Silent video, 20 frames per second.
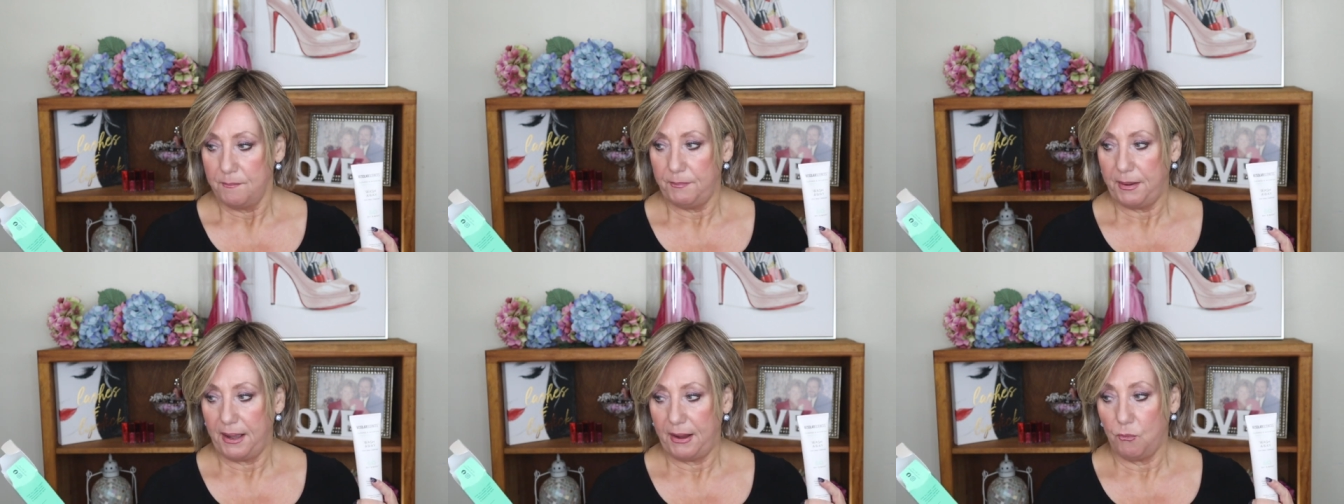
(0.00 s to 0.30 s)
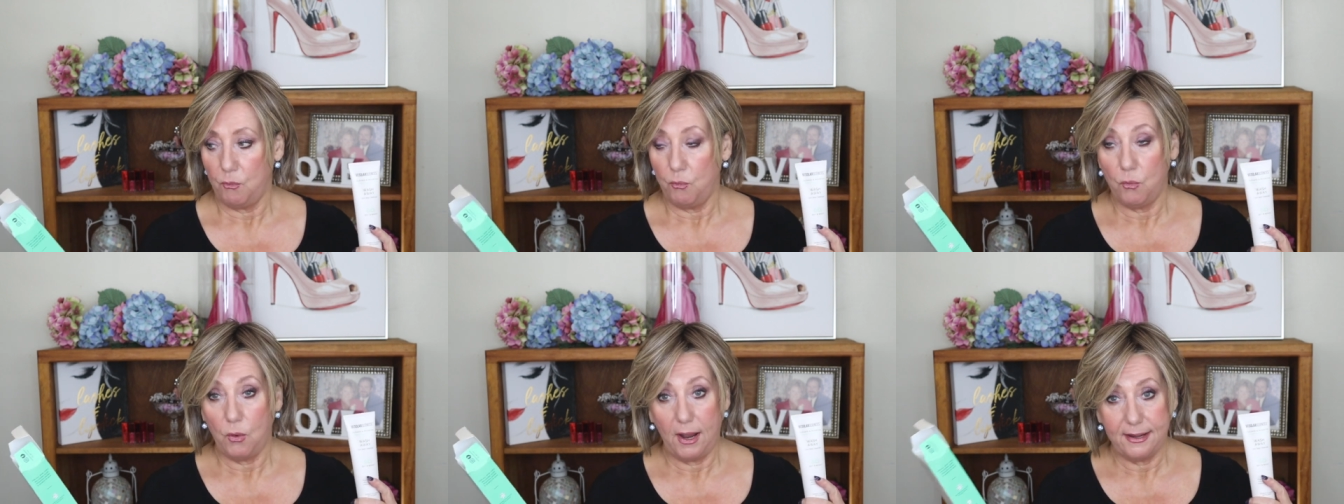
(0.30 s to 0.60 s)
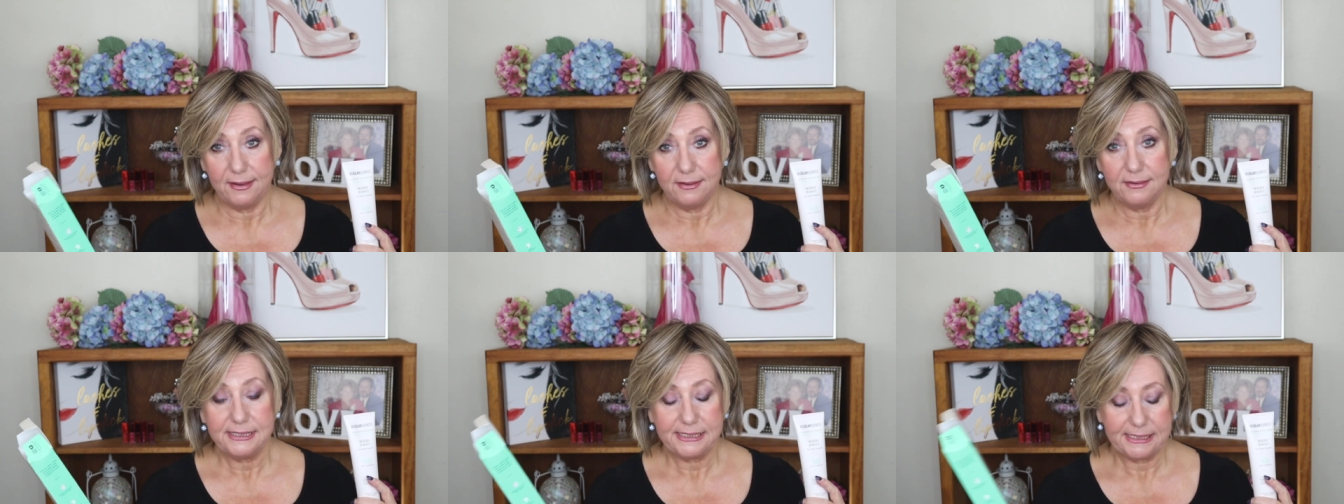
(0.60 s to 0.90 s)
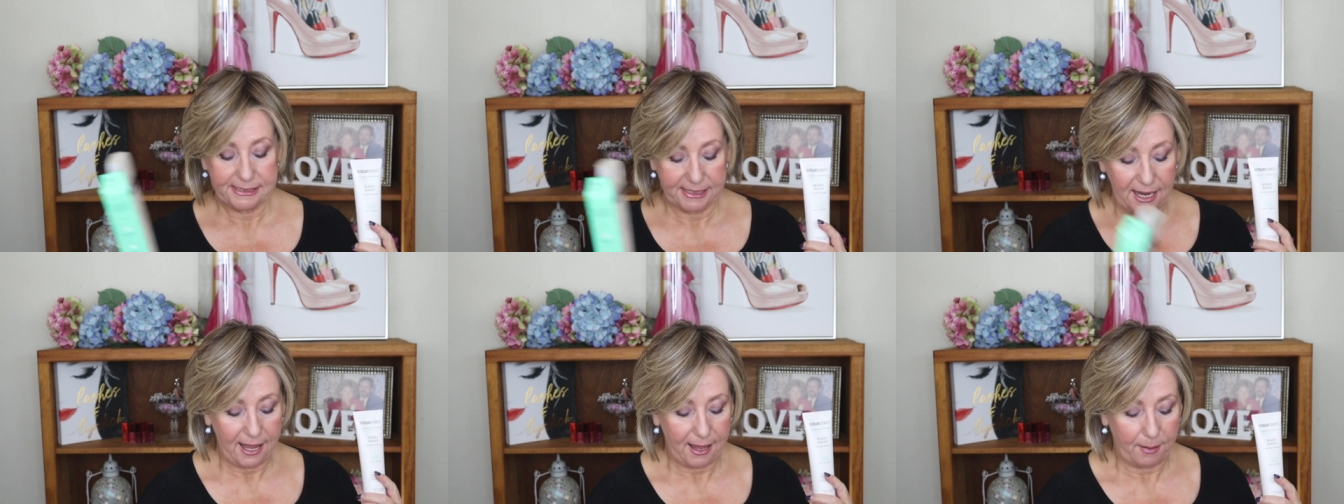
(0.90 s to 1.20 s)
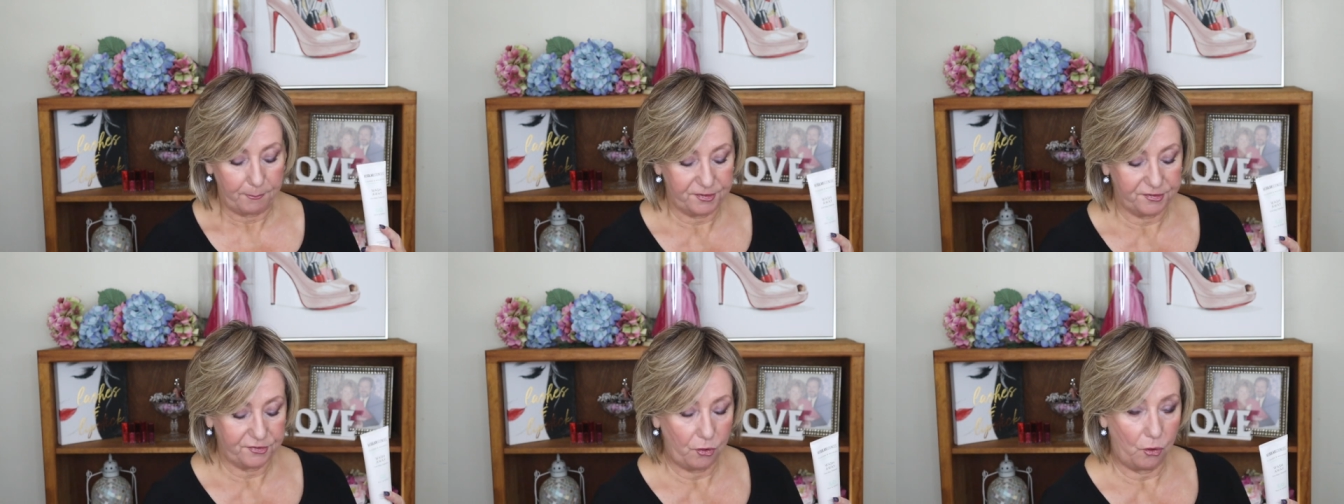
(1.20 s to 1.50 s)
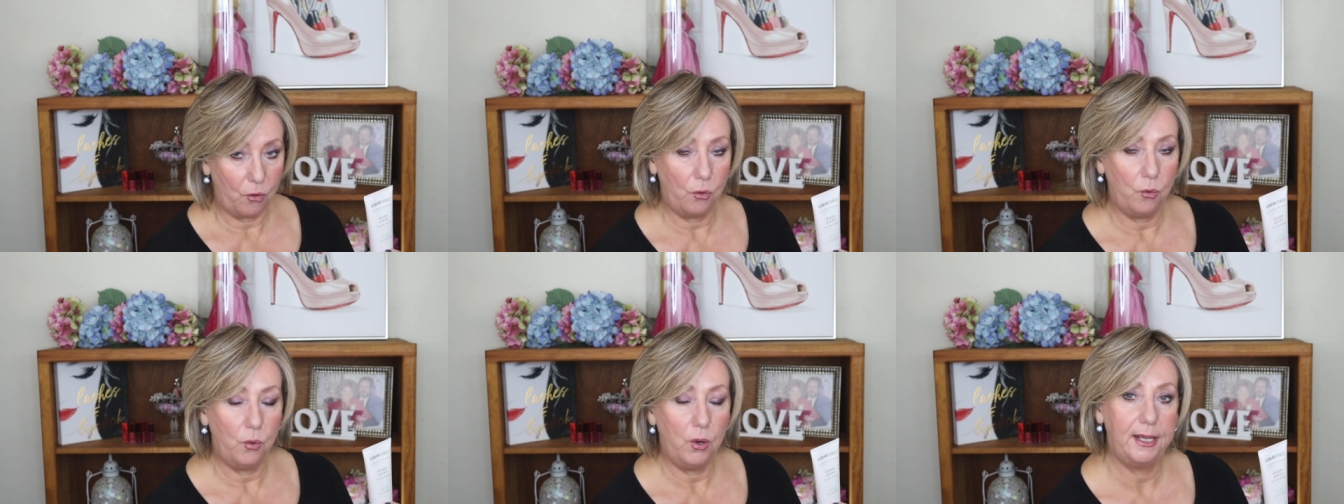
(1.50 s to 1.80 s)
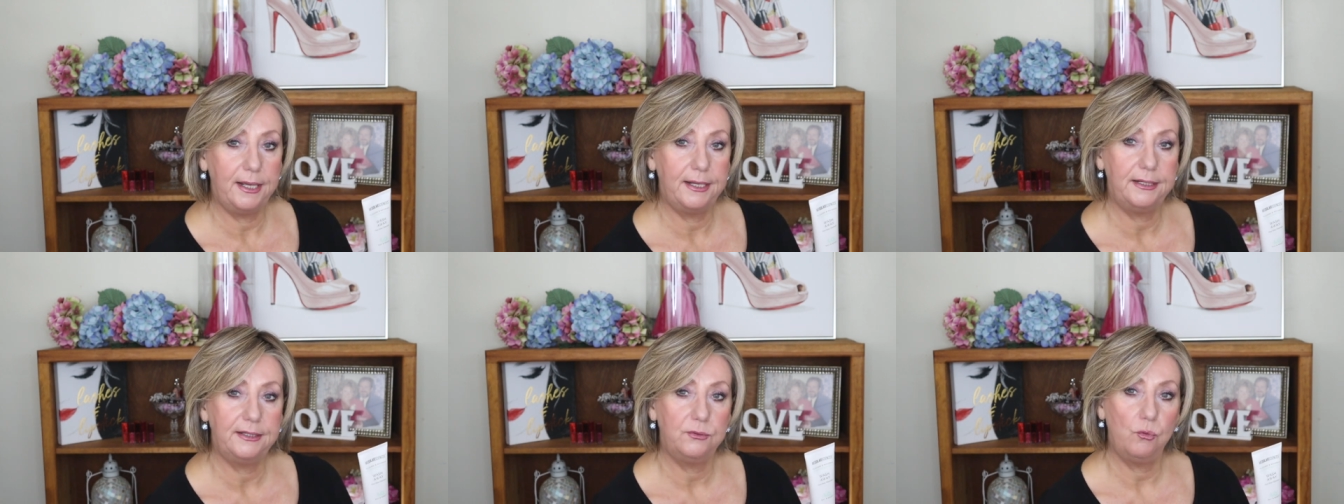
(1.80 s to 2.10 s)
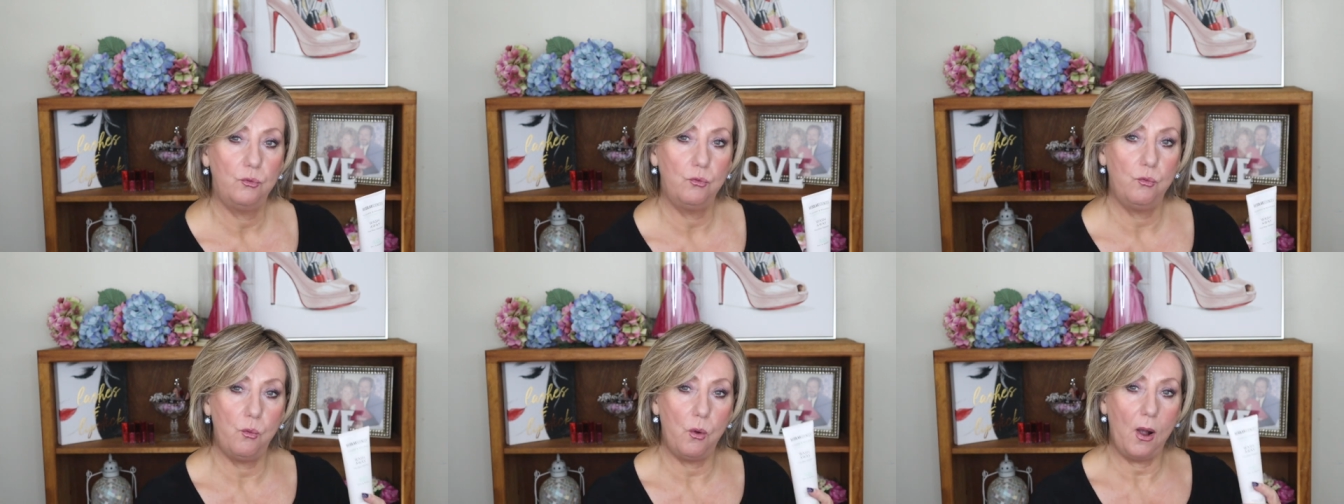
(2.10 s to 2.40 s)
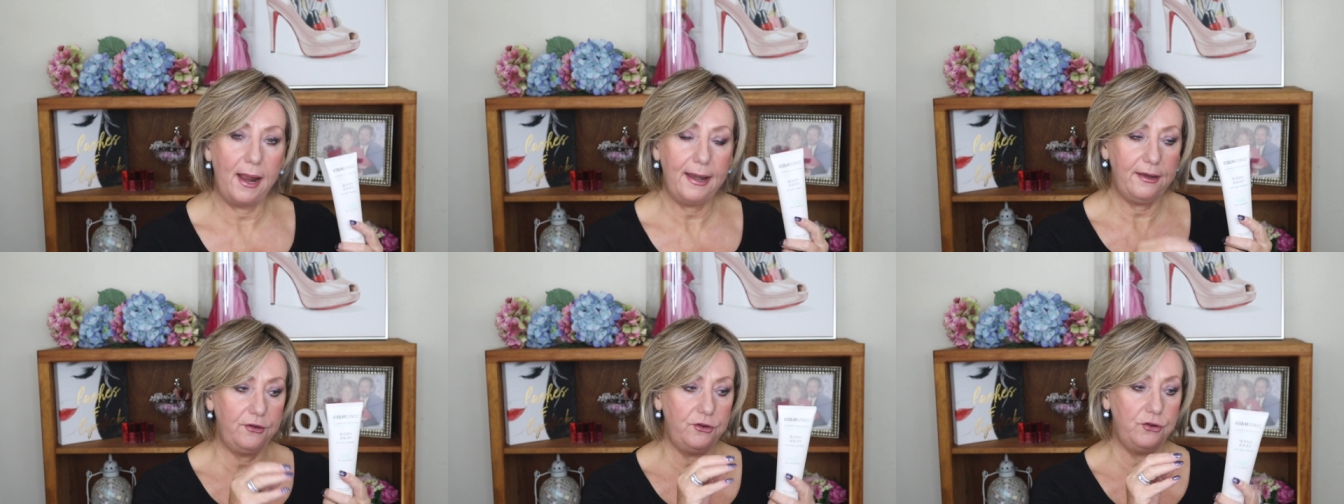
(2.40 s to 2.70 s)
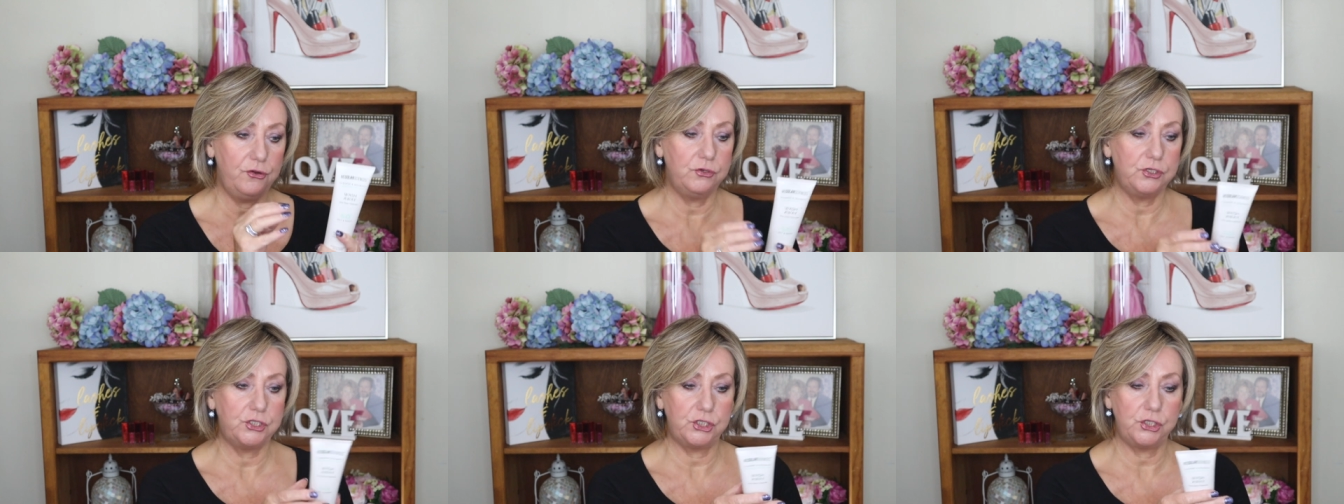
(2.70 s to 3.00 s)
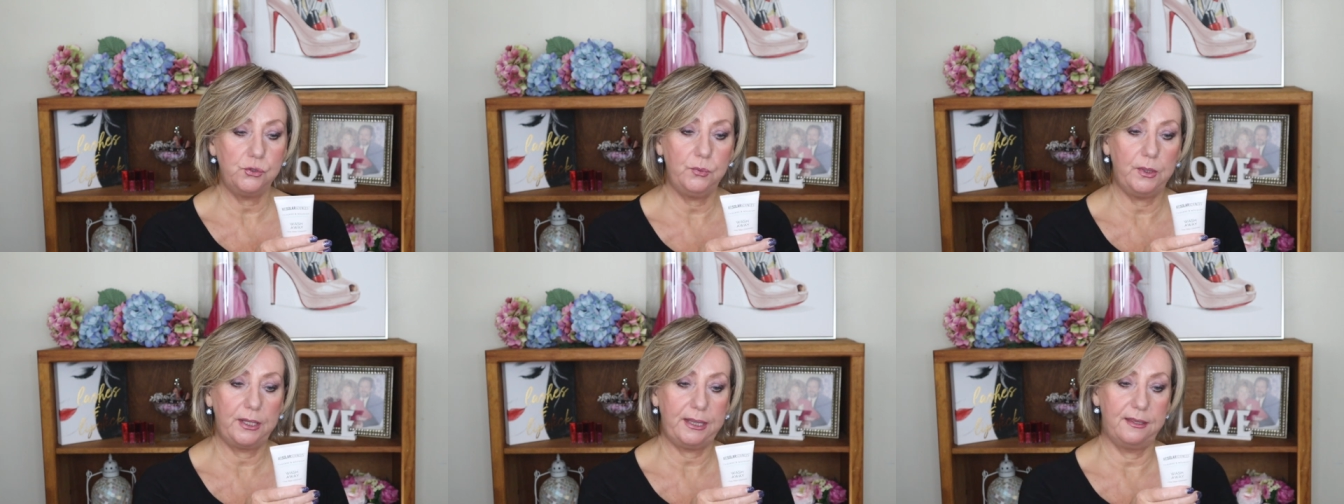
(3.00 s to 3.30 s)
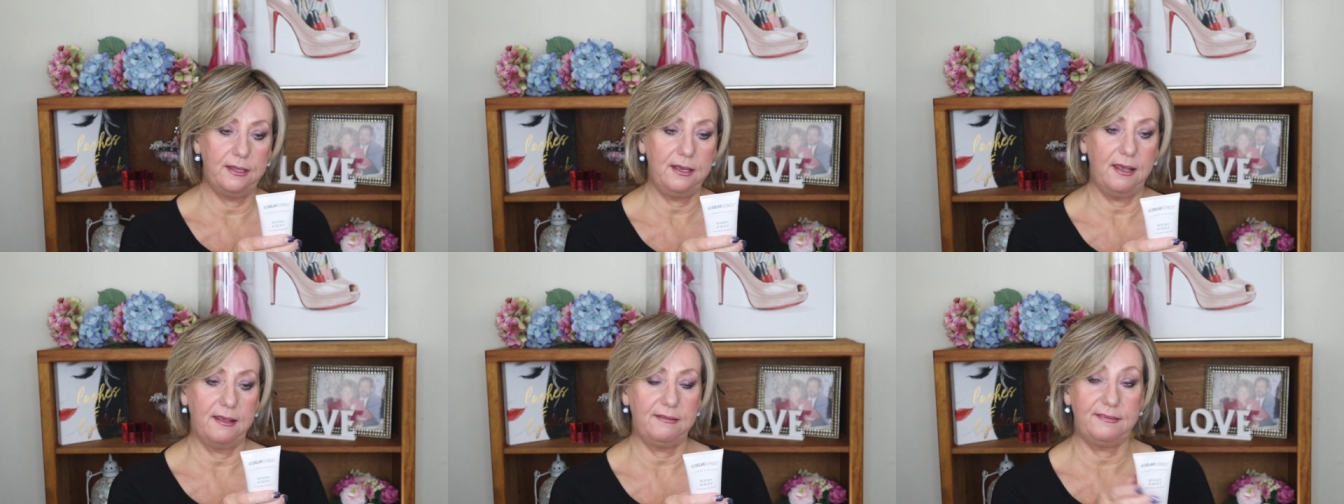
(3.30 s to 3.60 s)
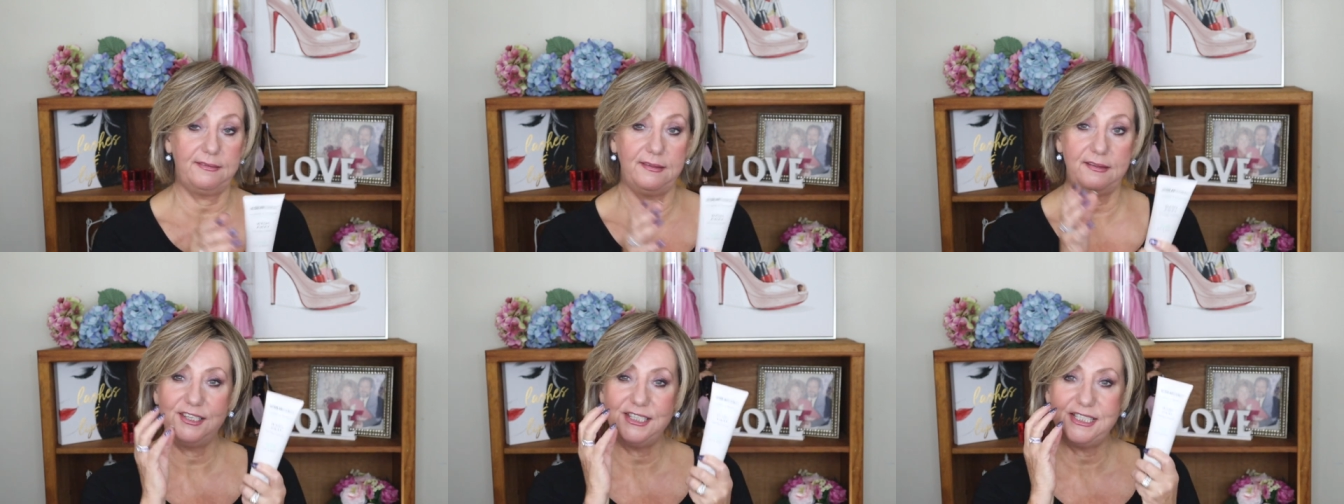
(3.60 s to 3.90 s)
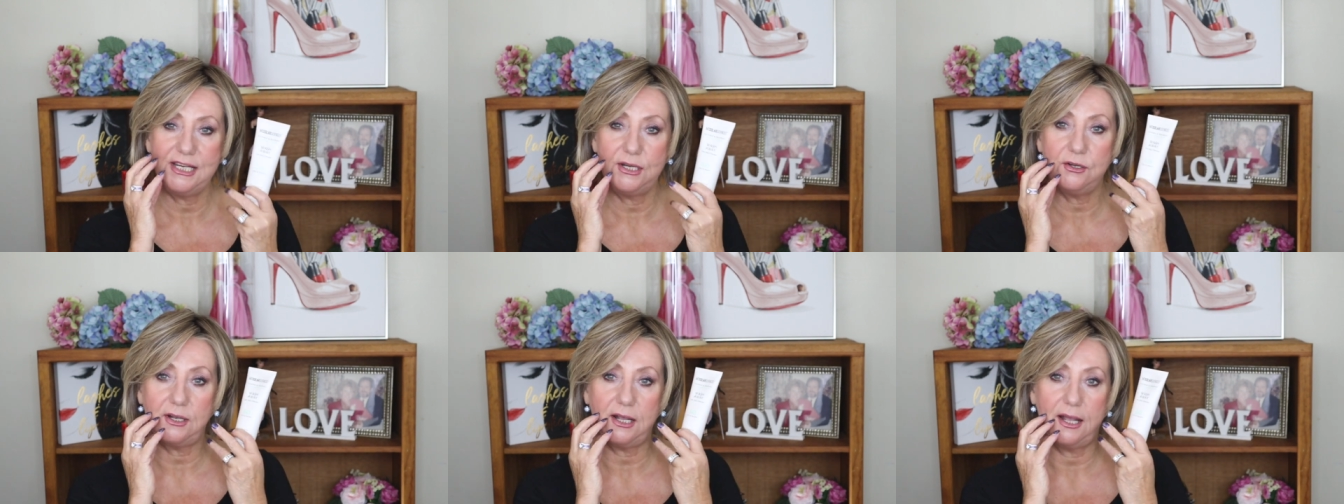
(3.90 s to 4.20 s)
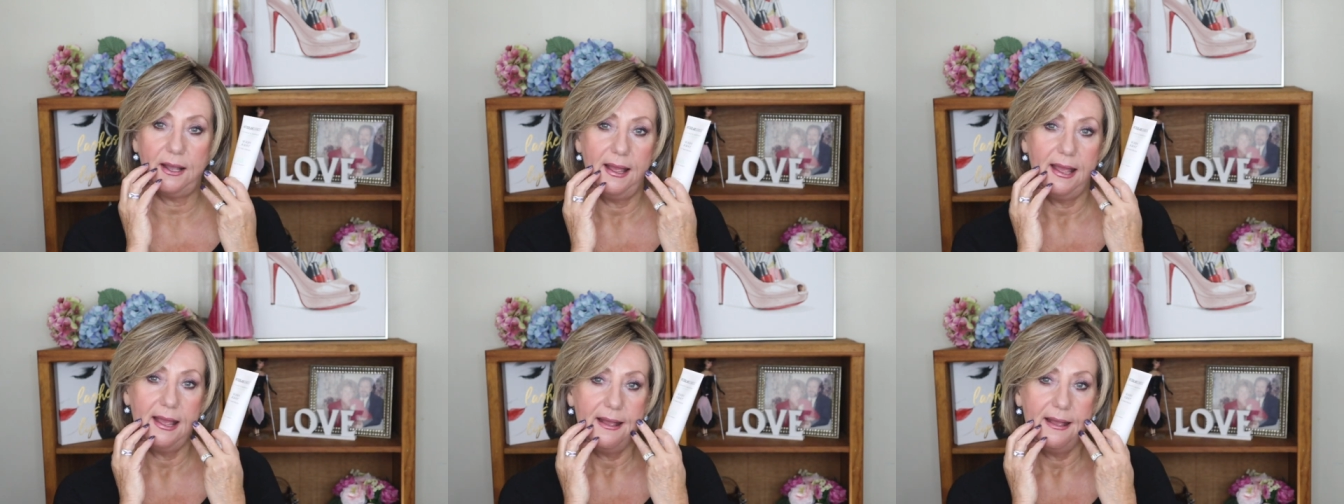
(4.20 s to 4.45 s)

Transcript: But one step. So what you do with this, this took